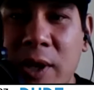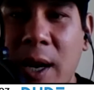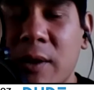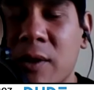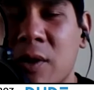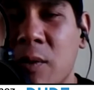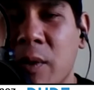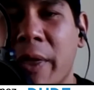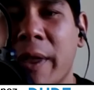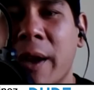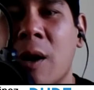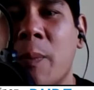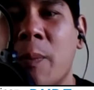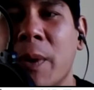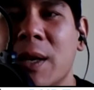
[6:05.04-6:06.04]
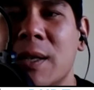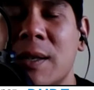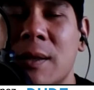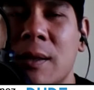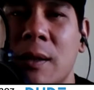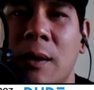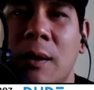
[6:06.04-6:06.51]
out to a
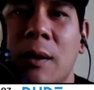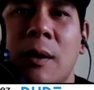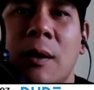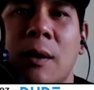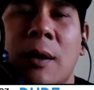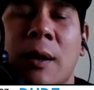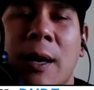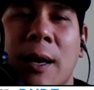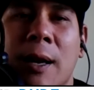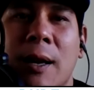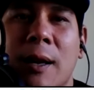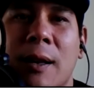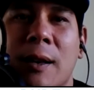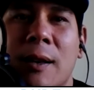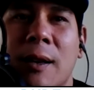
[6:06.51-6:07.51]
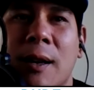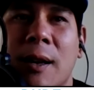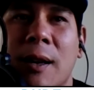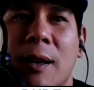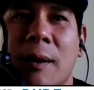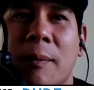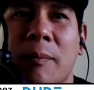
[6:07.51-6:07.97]
therapist. And,
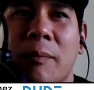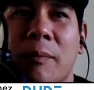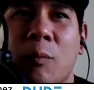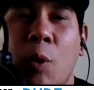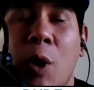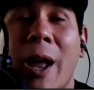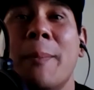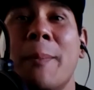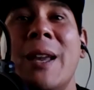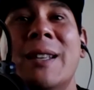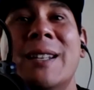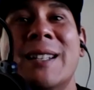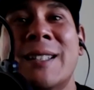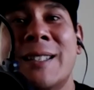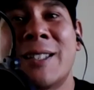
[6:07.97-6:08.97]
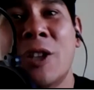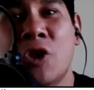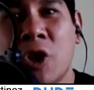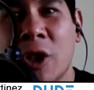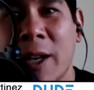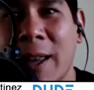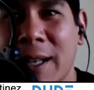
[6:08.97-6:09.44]
um, well, I made the
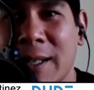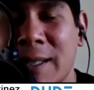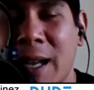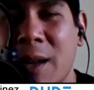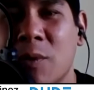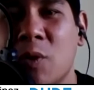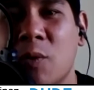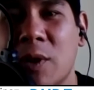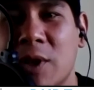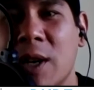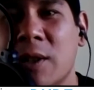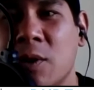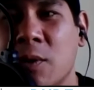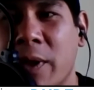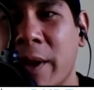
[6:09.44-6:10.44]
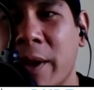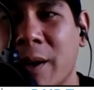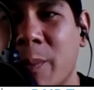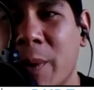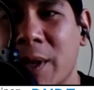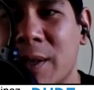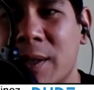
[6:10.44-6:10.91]
decision at that time to reach out to a
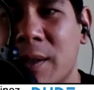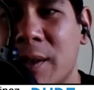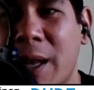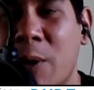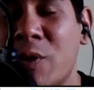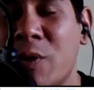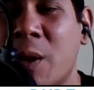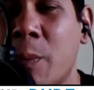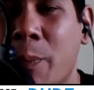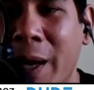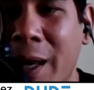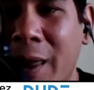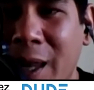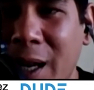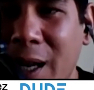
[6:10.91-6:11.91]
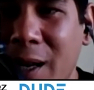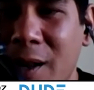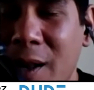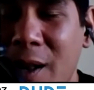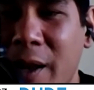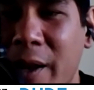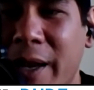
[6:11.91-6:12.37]
therapist. That was the big thing.
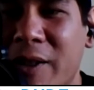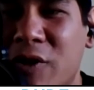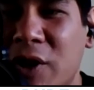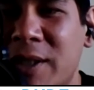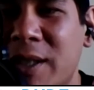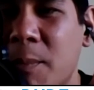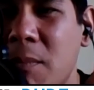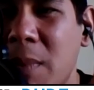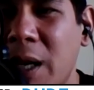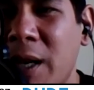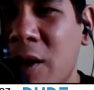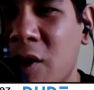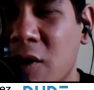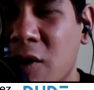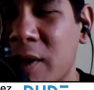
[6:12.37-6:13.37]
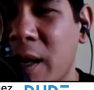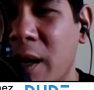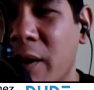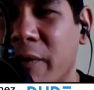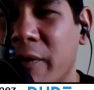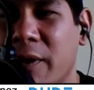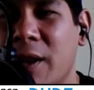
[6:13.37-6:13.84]
It's just admitting to
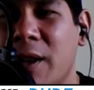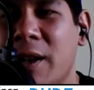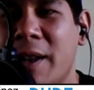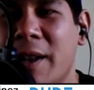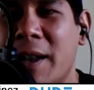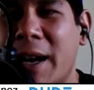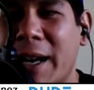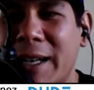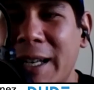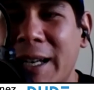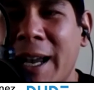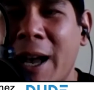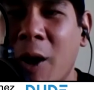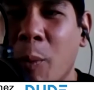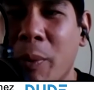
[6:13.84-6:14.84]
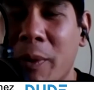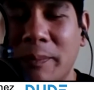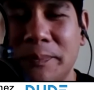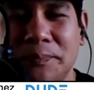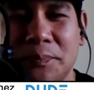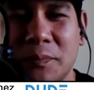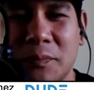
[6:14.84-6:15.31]
yourself, I need help.
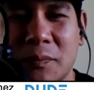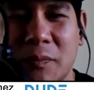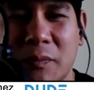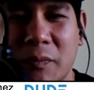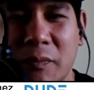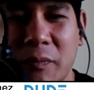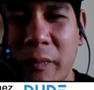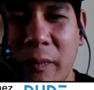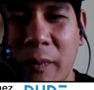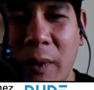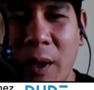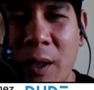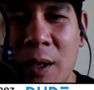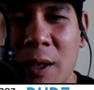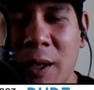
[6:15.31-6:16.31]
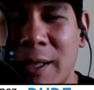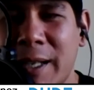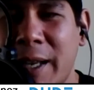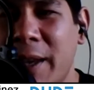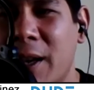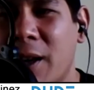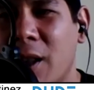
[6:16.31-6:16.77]
Because
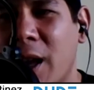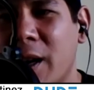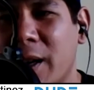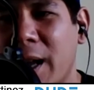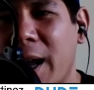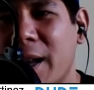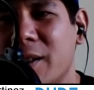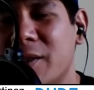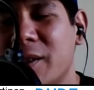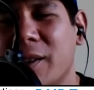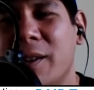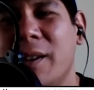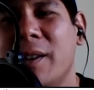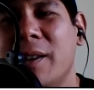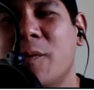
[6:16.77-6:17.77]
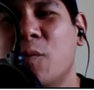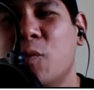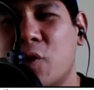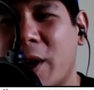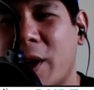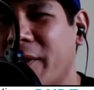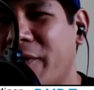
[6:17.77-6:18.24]
I think a lot of guys
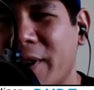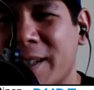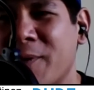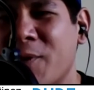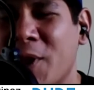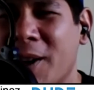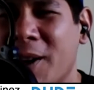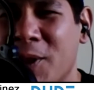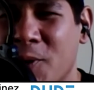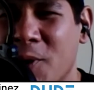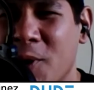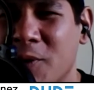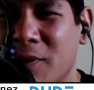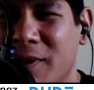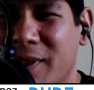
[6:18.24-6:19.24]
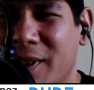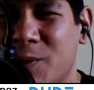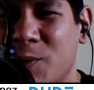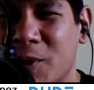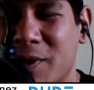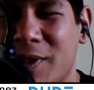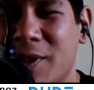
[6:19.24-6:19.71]
try and fix everything on their own
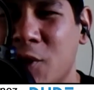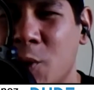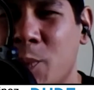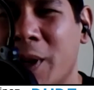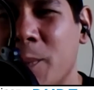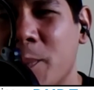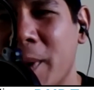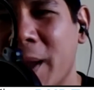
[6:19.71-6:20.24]
because we're stupid and